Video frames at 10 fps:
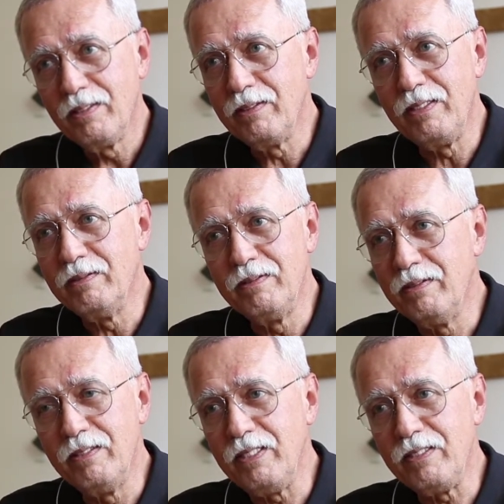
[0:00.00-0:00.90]

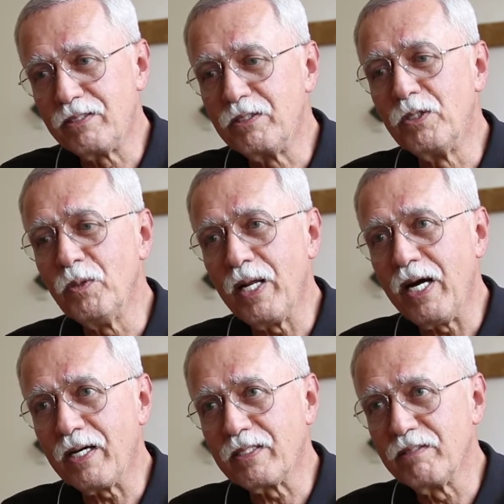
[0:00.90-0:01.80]
These
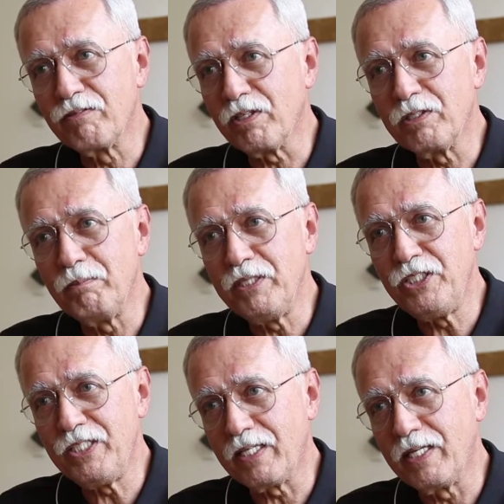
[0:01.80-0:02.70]
gulags have got to be
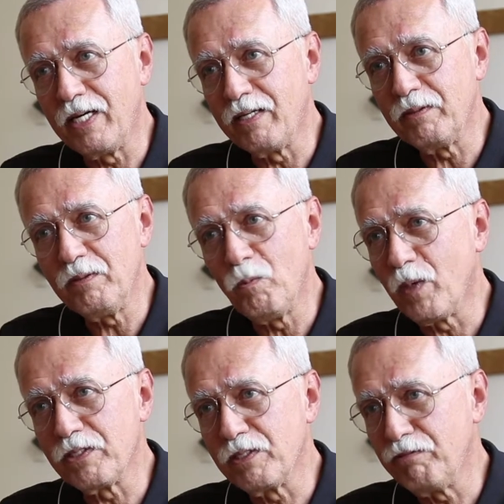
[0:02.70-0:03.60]
shut down
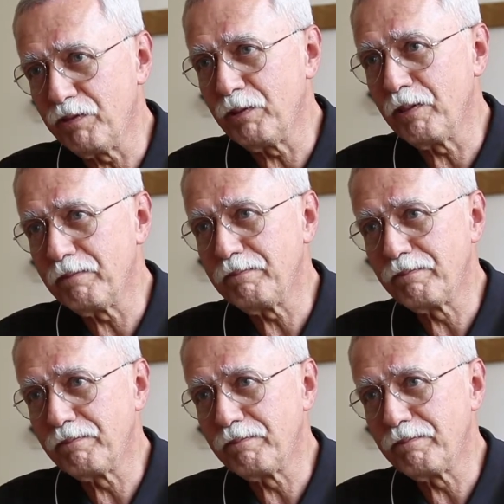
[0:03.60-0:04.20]
once and for all.